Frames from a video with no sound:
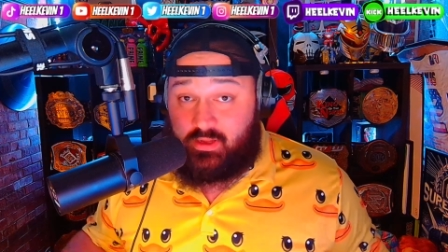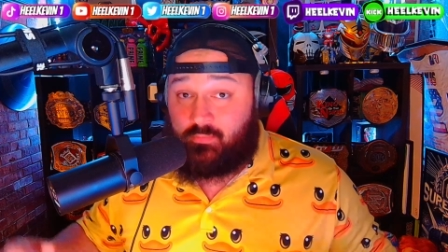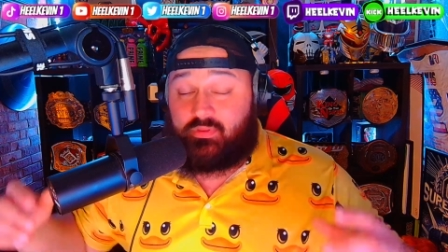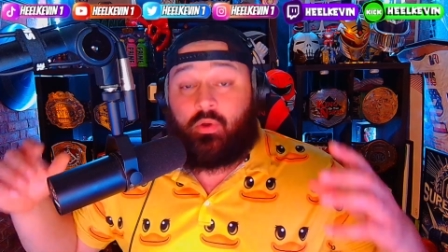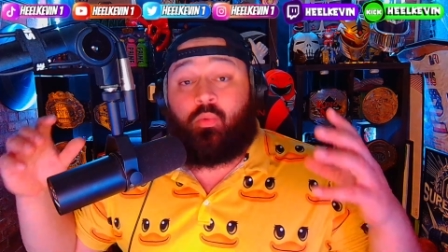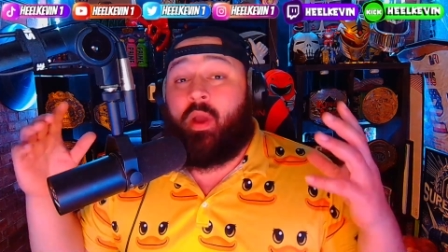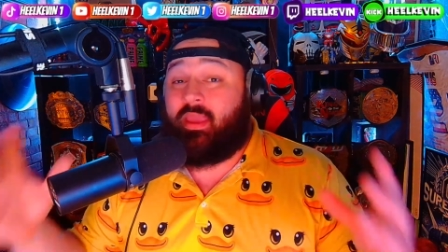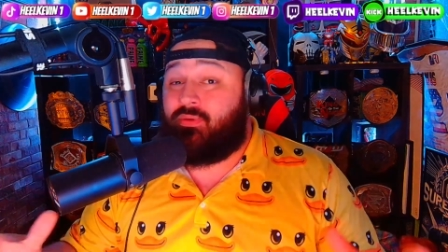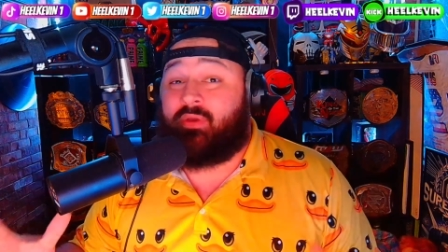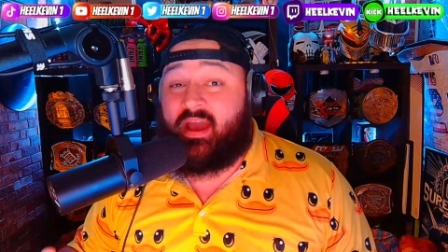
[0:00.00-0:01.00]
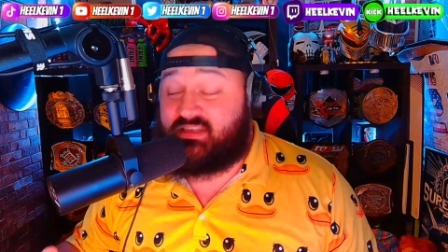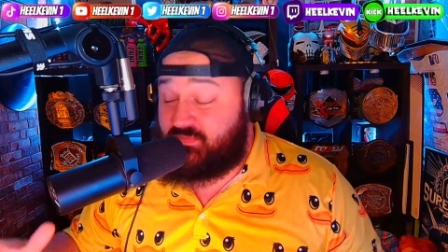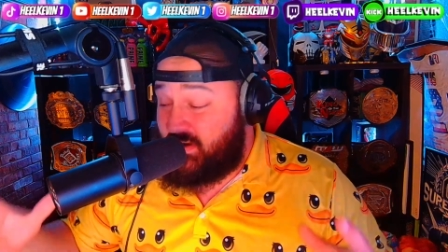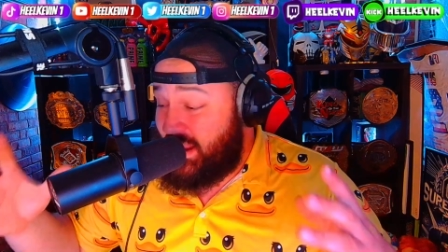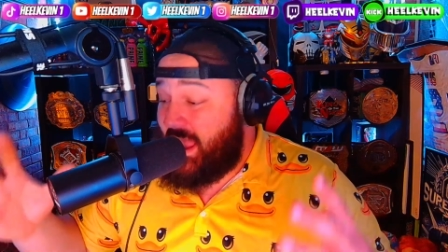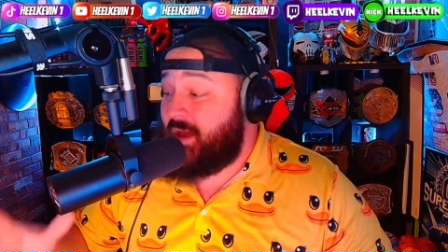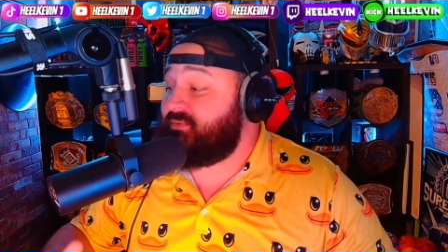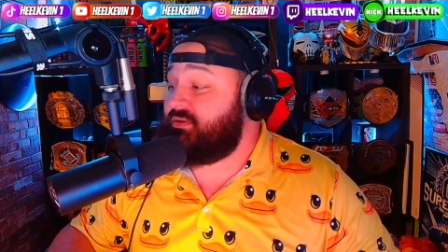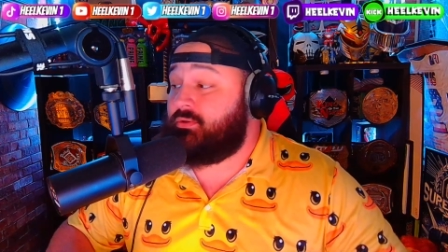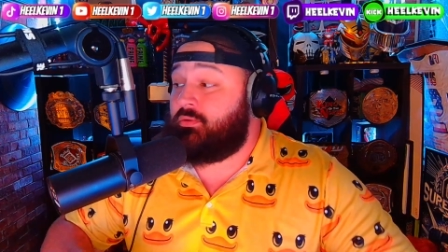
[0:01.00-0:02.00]
And with the way you guys have been
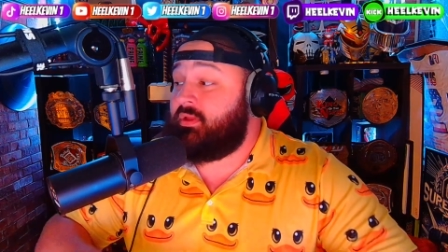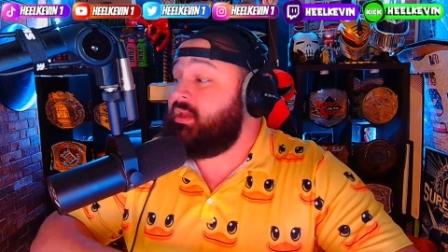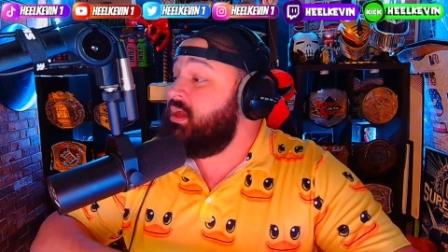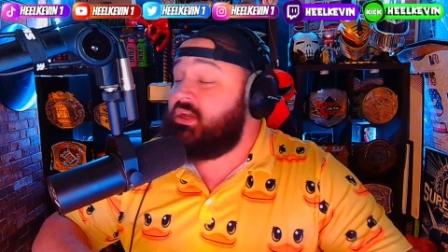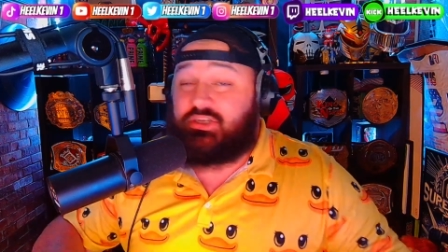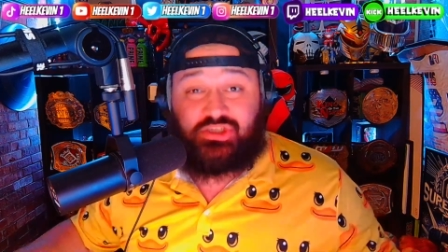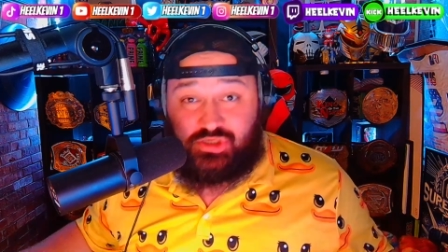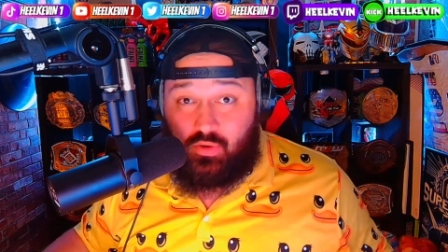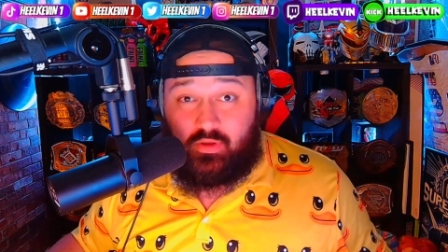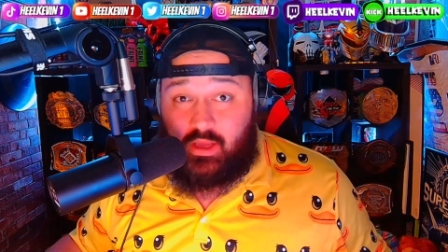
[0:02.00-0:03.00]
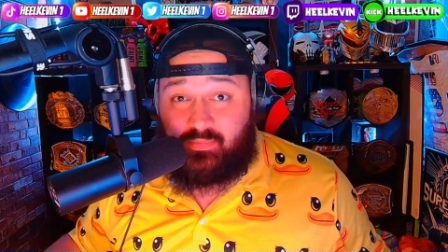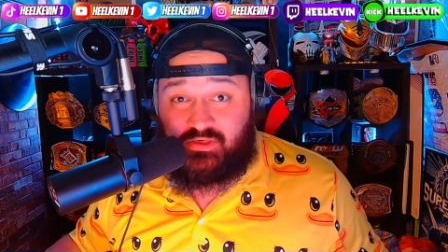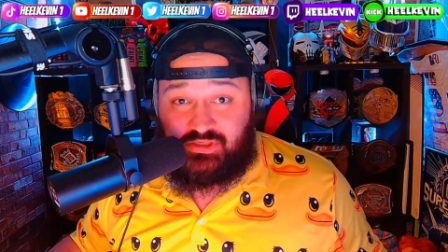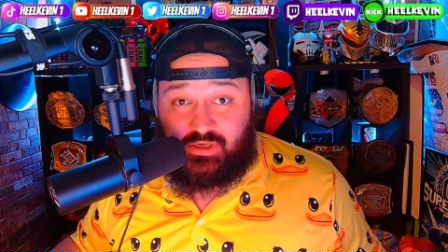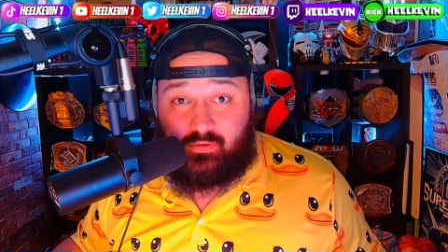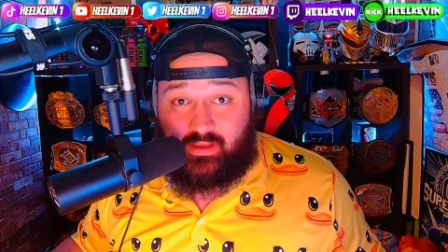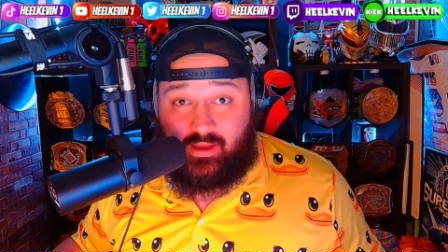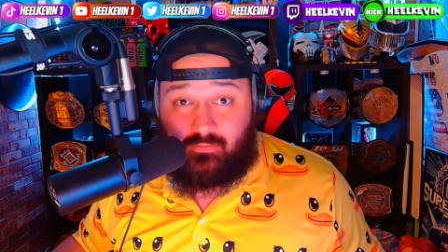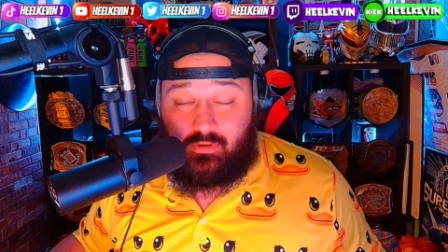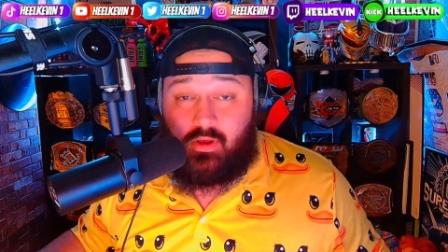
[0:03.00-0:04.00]
absolutely showing up and showing
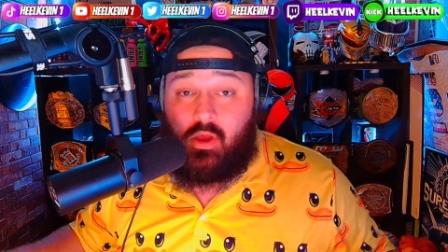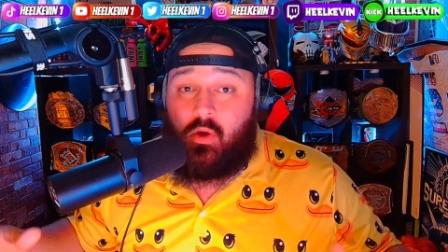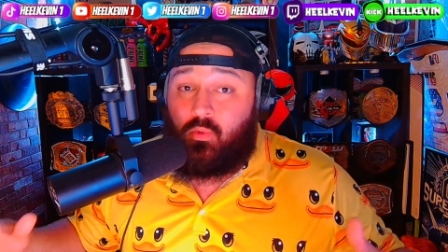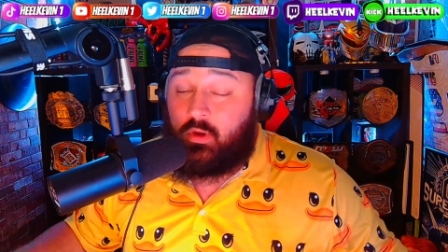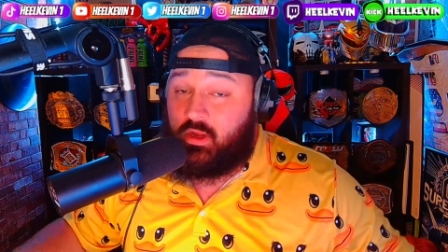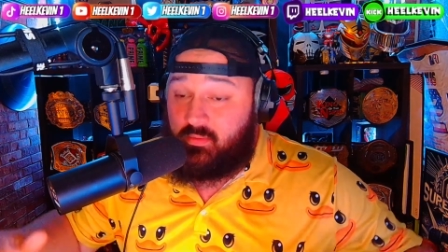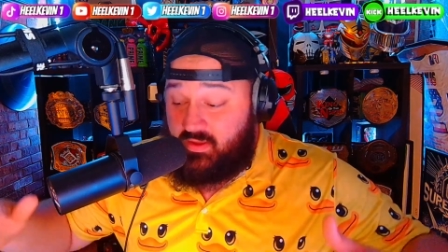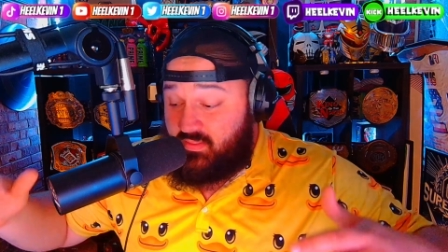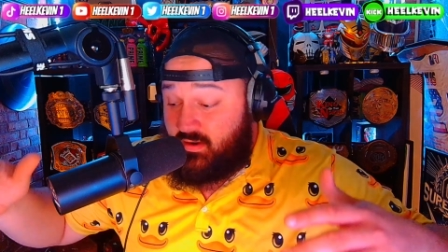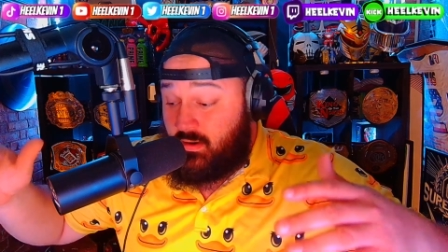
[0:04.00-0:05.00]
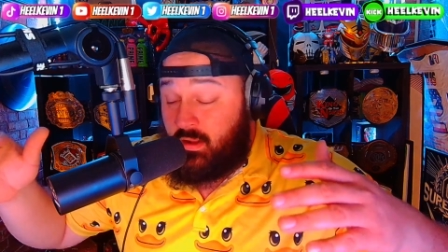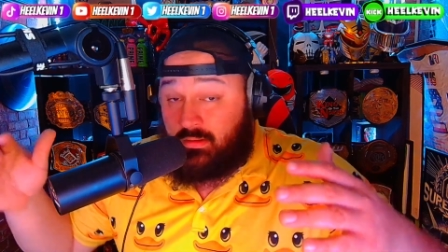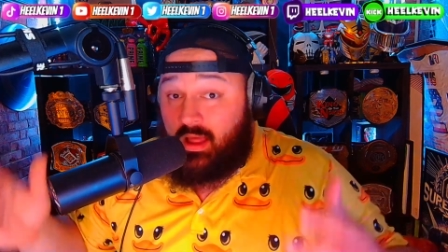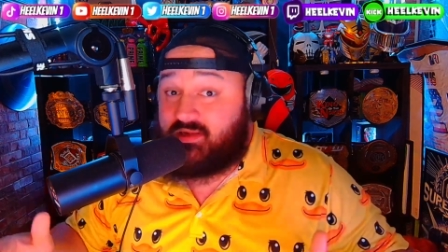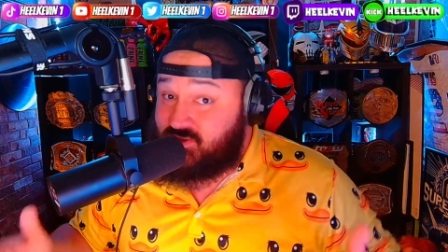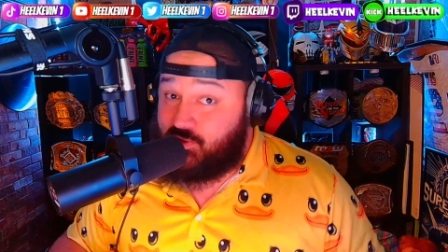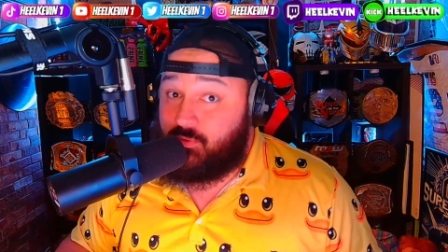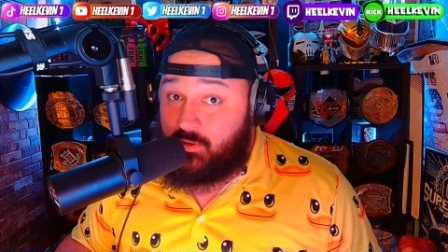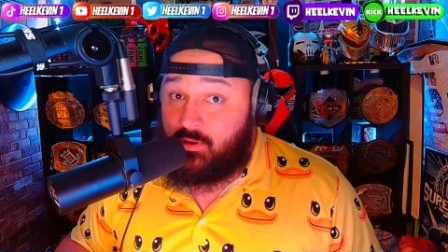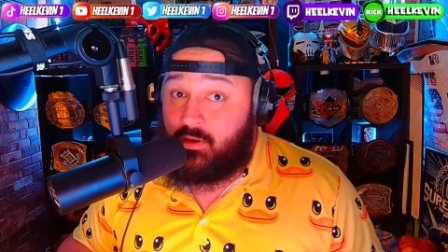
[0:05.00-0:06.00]
out, we're going to be there a lot
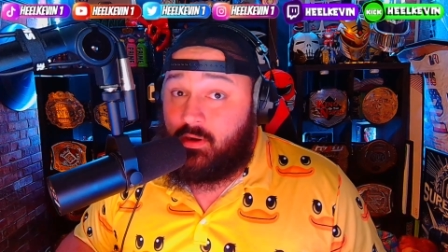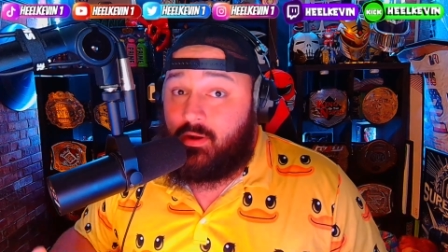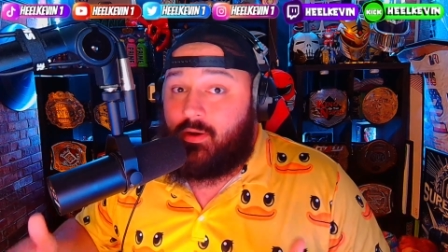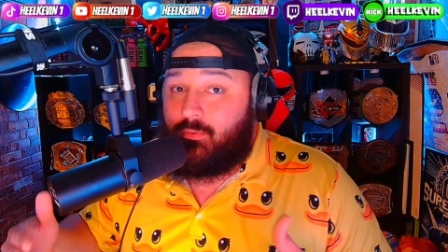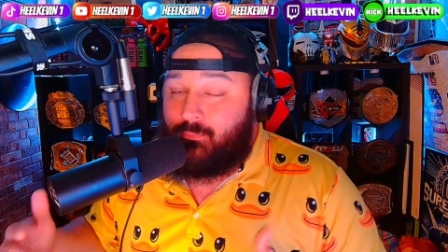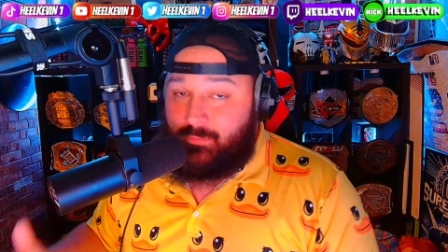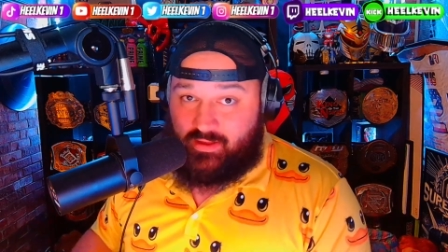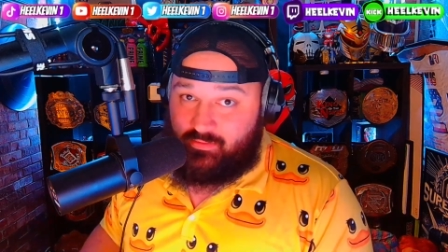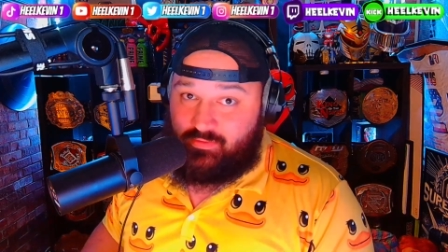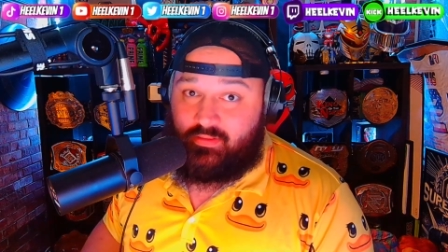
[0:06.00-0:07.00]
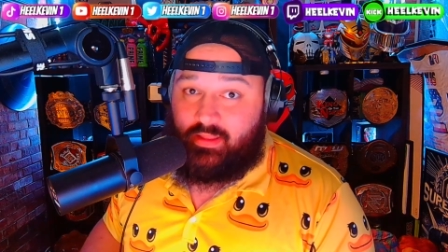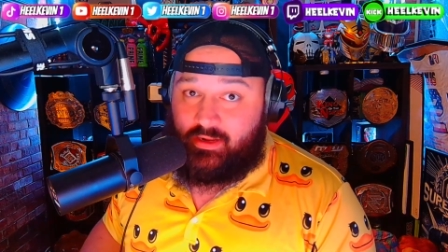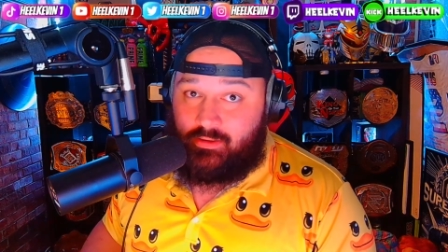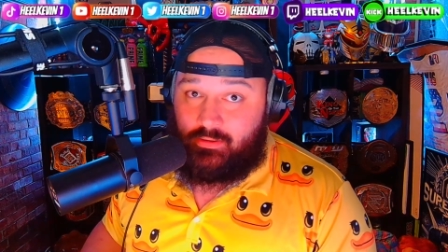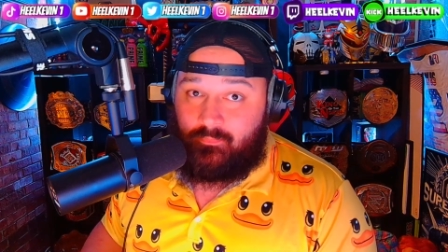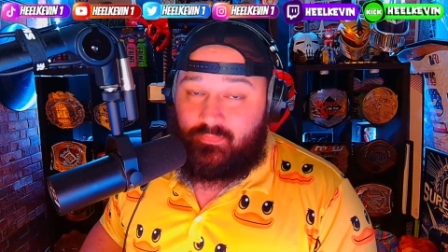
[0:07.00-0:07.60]
sooner rather than later.